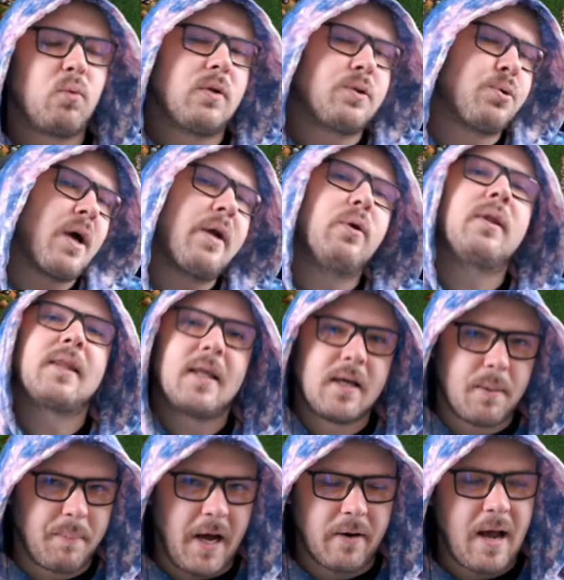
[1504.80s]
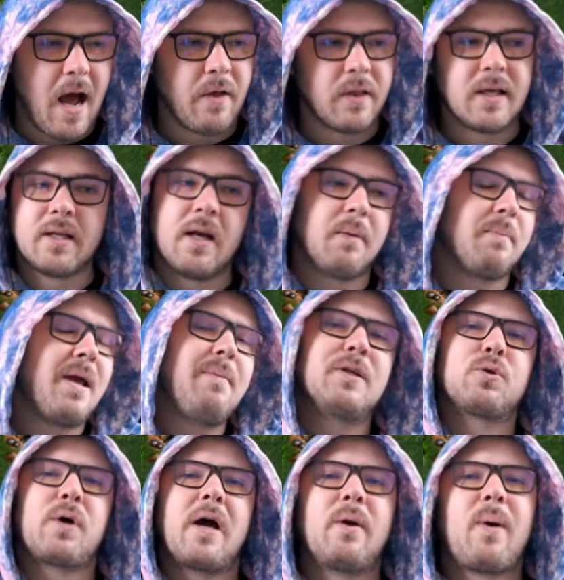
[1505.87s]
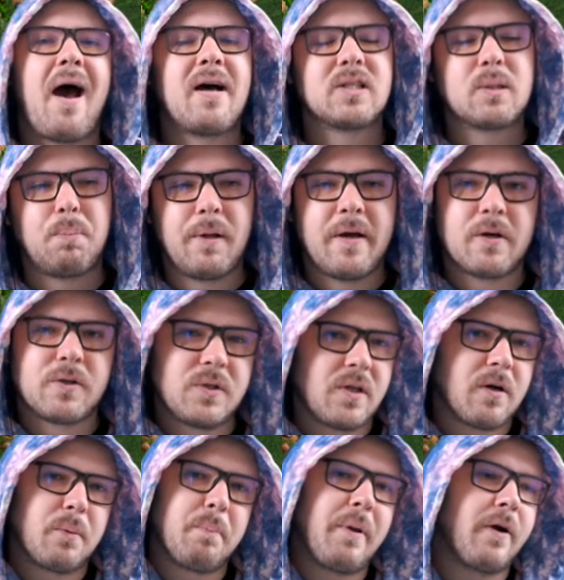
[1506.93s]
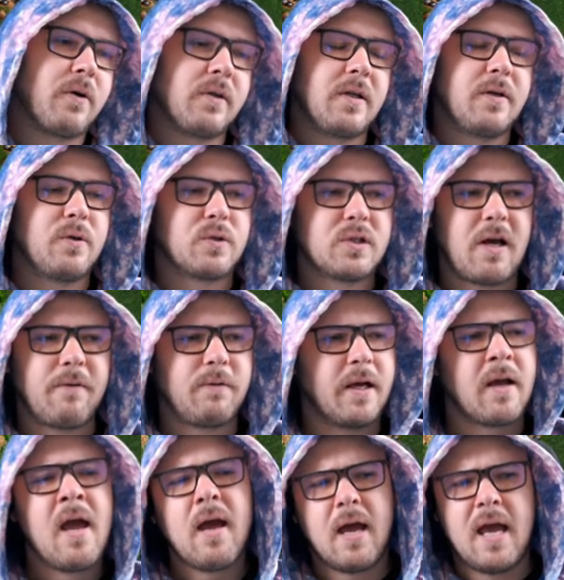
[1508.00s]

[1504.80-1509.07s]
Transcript: well, try to think about how they did it. Maybe try to ask players that are better than yourself, like,